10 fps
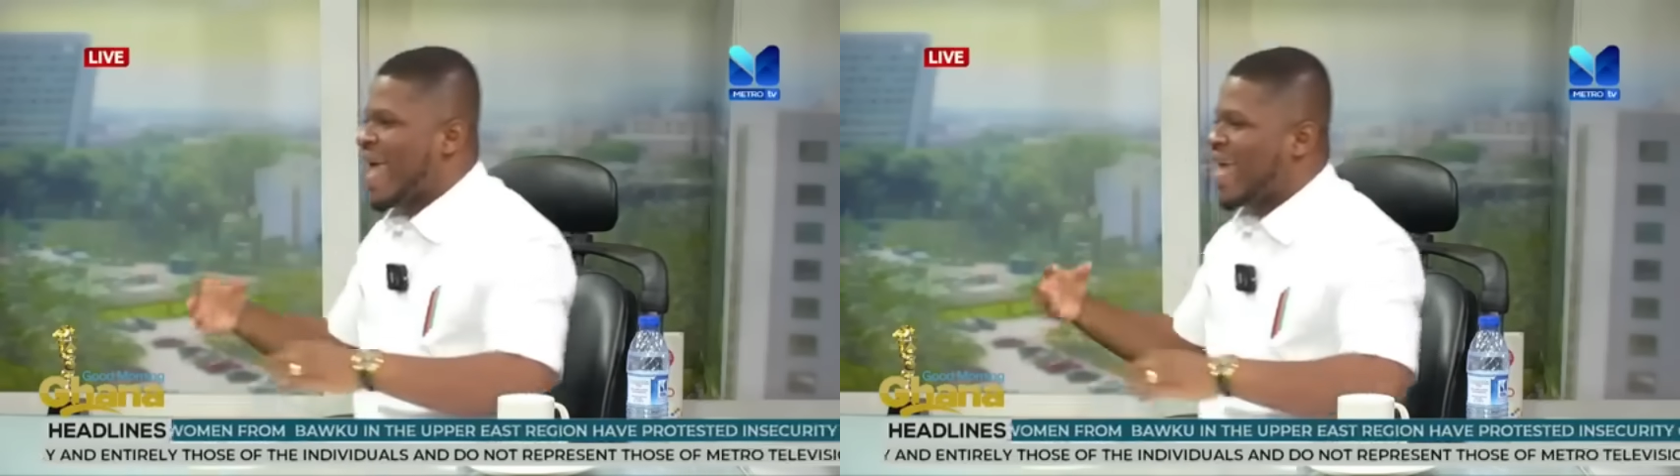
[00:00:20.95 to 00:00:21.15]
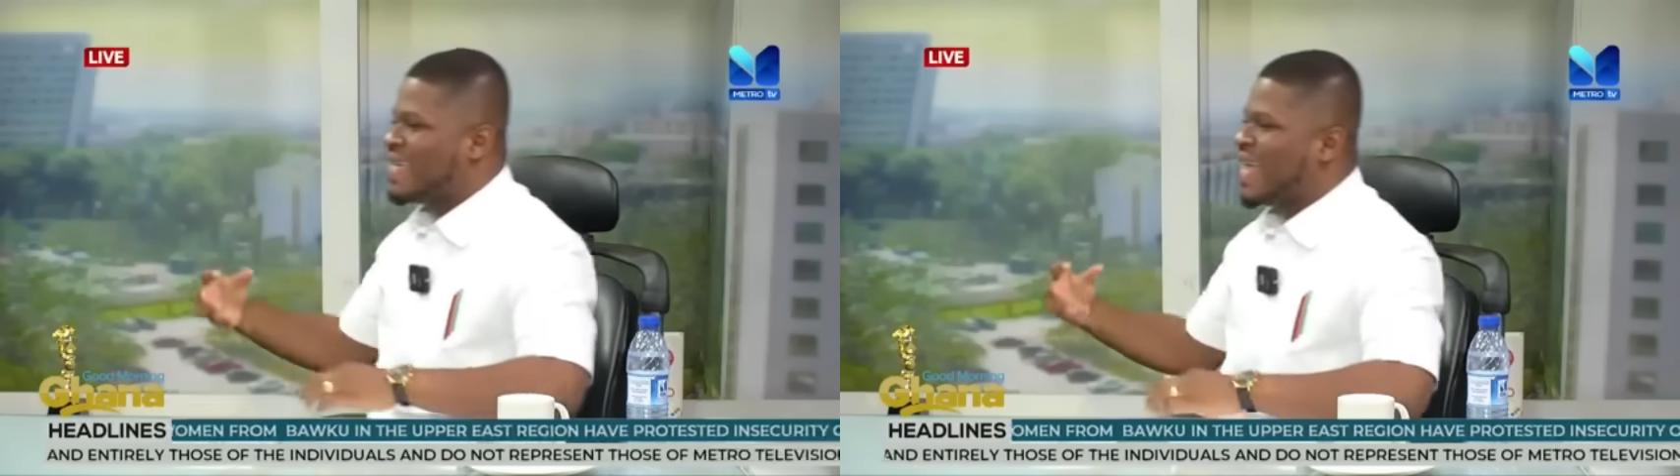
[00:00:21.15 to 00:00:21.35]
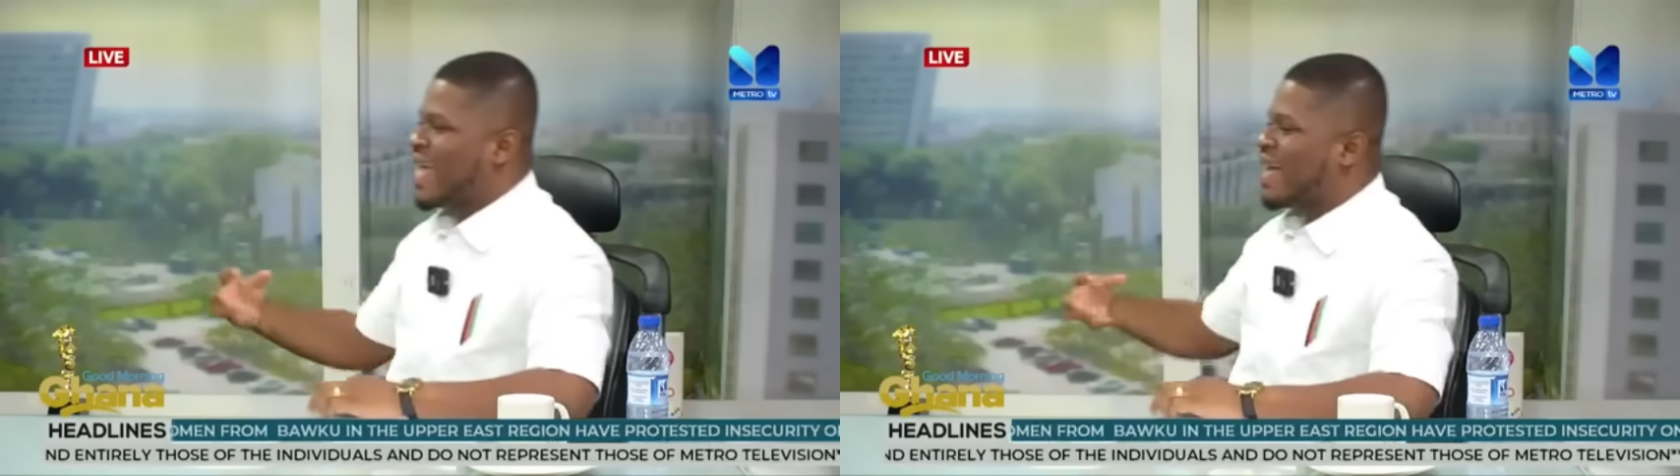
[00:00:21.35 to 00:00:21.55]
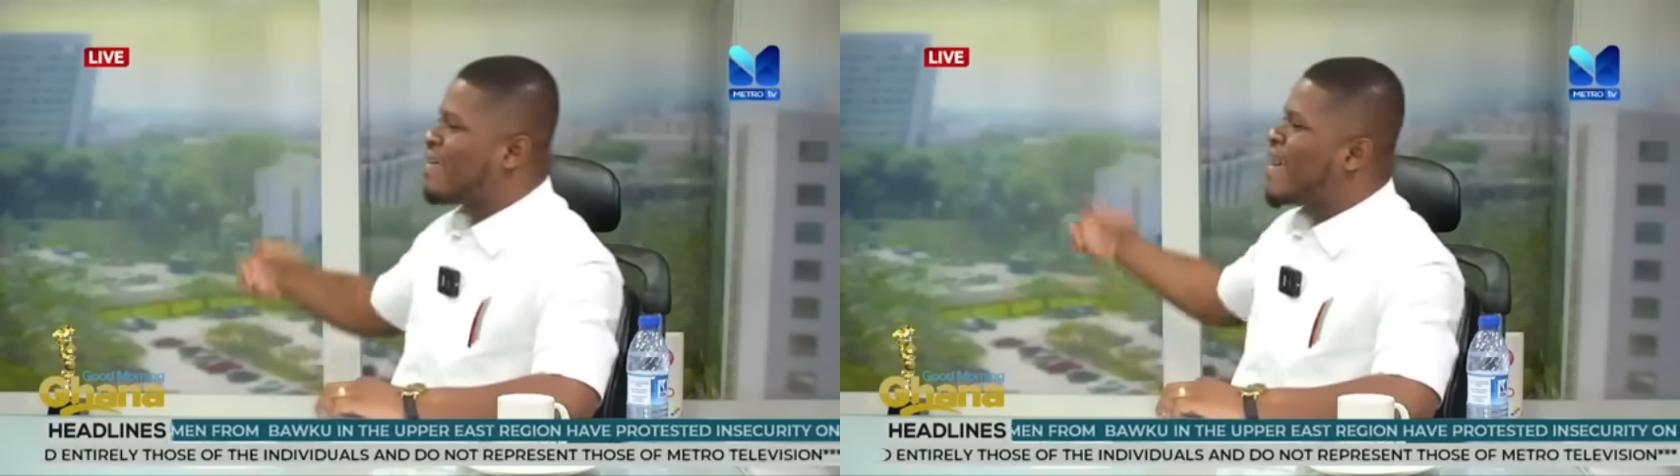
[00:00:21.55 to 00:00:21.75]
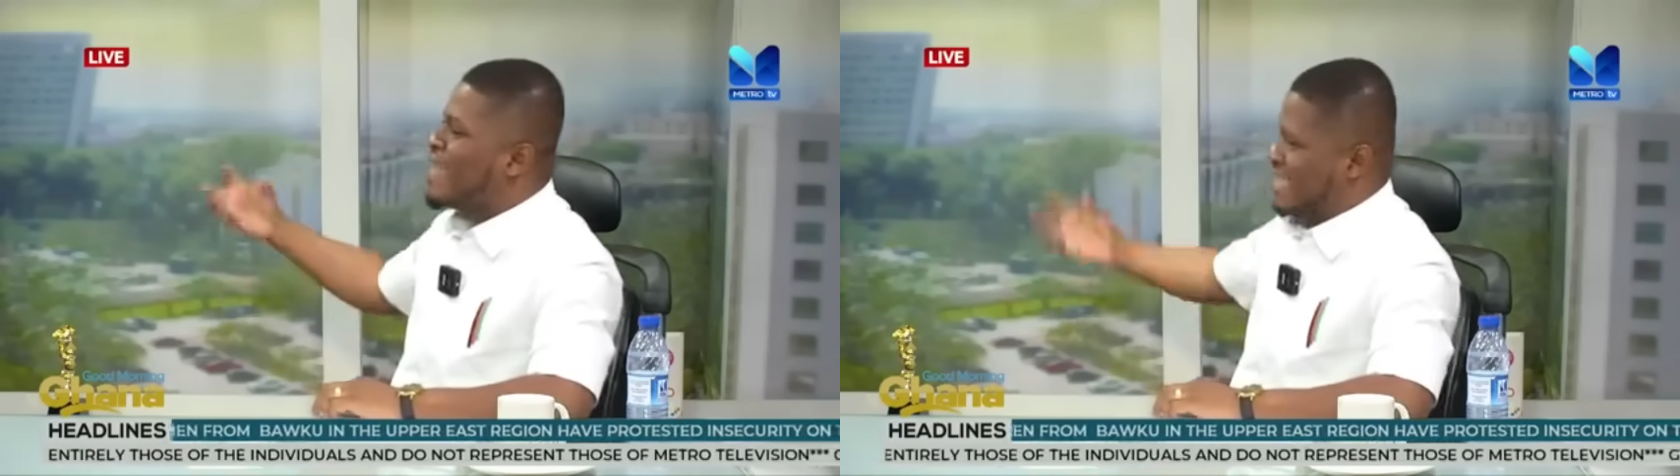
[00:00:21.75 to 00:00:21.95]
and the
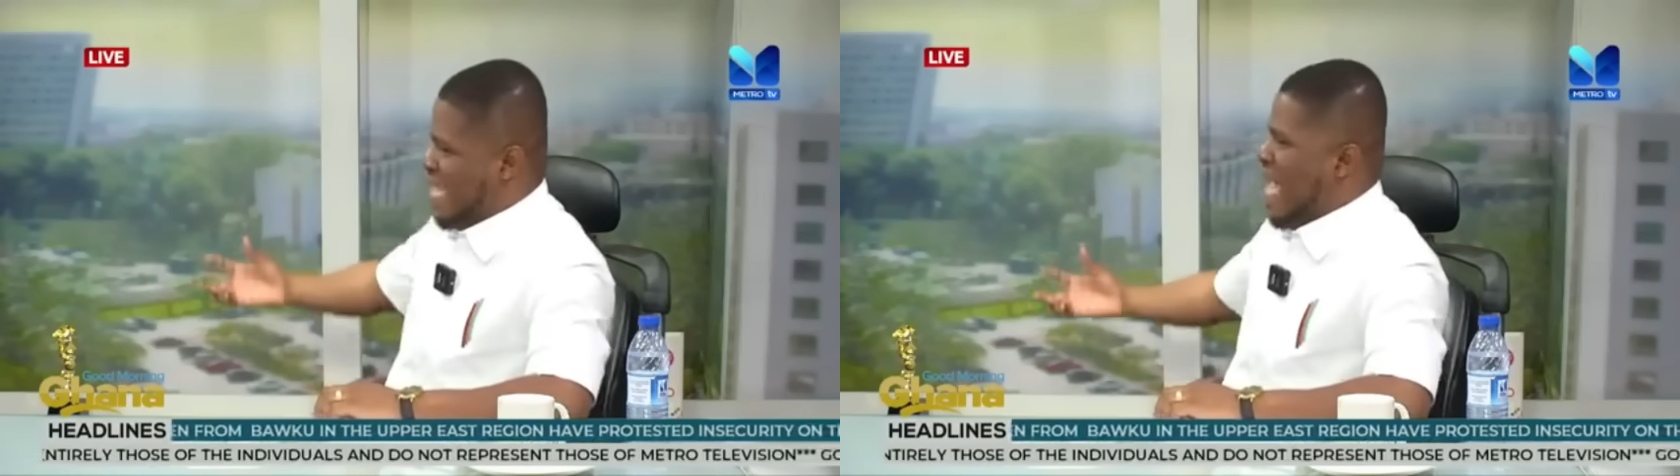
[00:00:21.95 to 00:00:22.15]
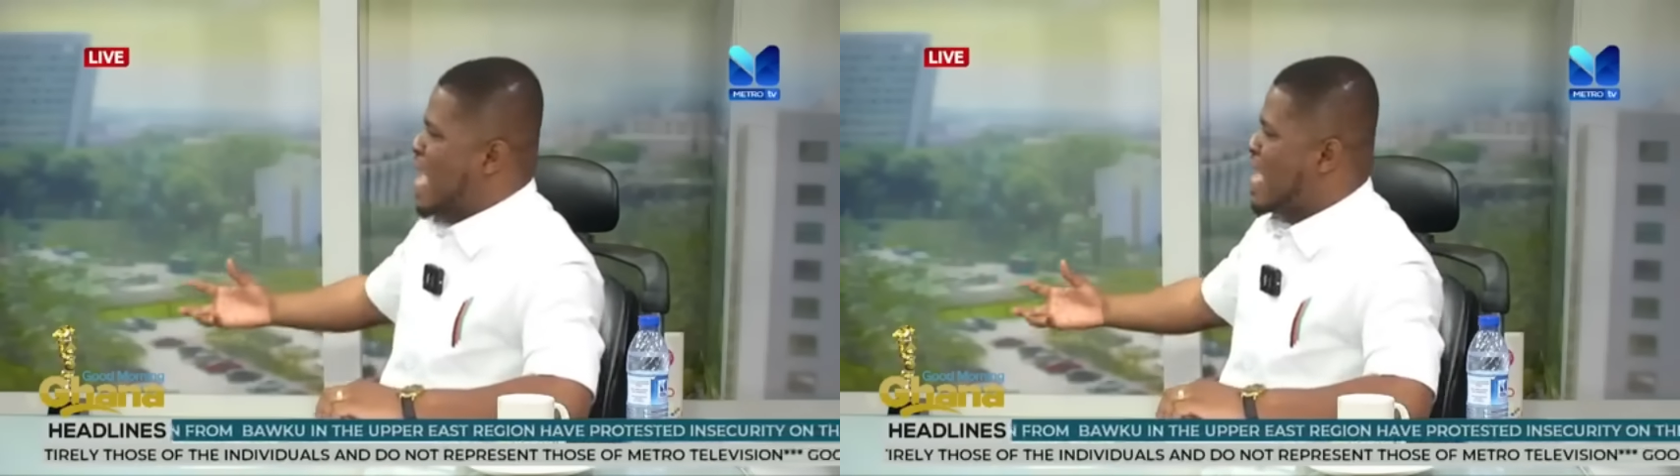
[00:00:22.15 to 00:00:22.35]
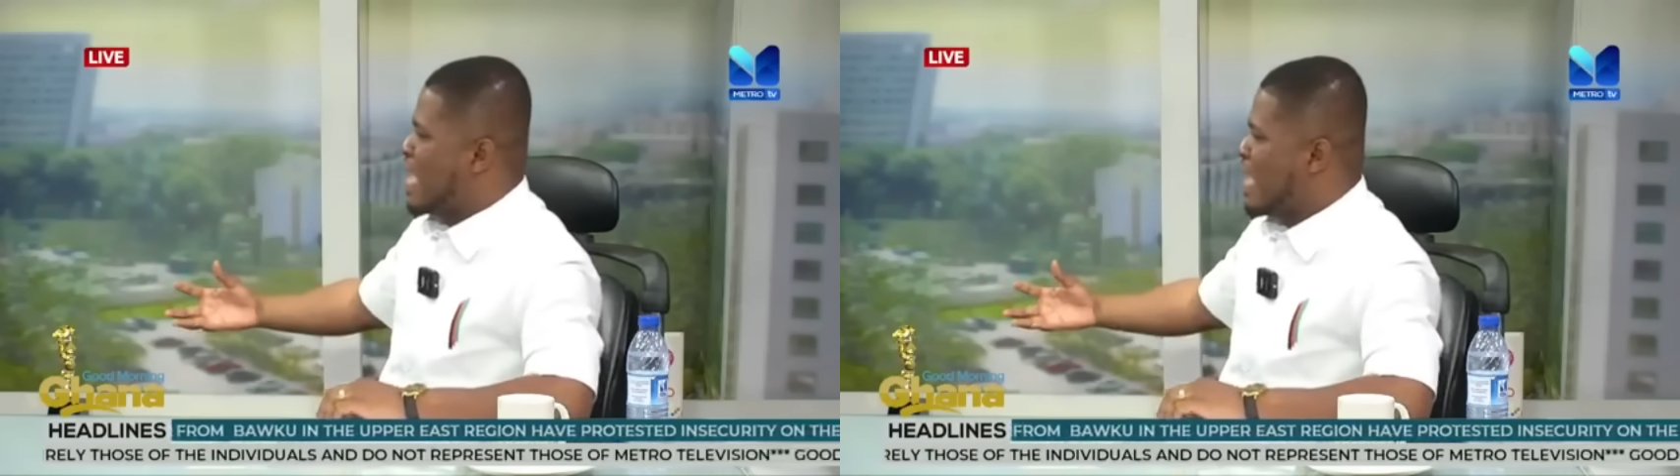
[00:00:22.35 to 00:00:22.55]
creditor